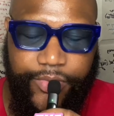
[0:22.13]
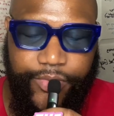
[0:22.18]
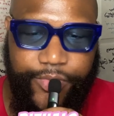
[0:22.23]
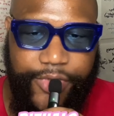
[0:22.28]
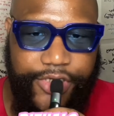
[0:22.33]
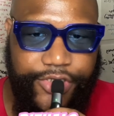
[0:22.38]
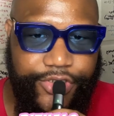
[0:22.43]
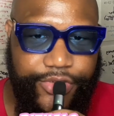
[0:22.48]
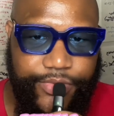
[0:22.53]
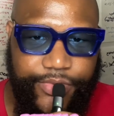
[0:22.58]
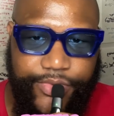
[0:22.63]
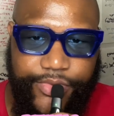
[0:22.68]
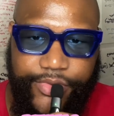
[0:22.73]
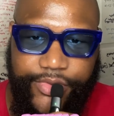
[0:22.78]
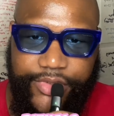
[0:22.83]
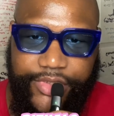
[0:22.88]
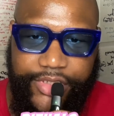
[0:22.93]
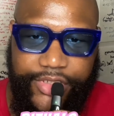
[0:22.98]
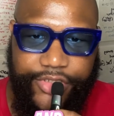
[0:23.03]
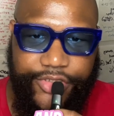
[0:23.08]

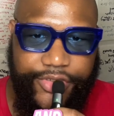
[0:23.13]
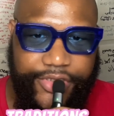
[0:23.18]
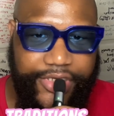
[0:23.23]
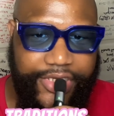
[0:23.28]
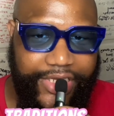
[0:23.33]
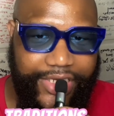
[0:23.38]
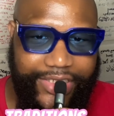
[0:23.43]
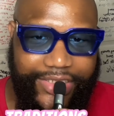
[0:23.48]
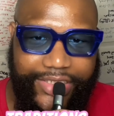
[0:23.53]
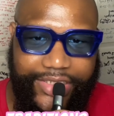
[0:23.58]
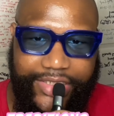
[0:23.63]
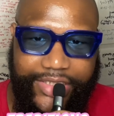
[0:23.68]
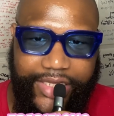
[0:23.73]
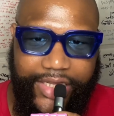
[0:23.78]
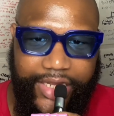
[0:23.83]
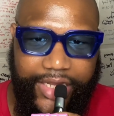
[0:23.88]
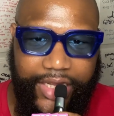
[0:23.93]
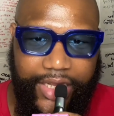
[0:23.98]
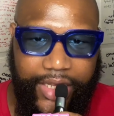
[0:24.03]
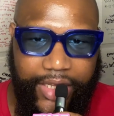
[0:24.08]
rituals and traditions
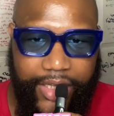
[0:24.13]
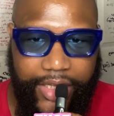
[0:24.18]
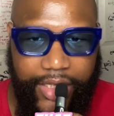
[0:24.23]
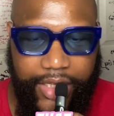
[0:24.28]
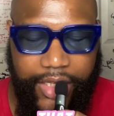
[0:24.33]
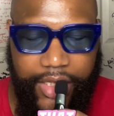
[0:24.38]
that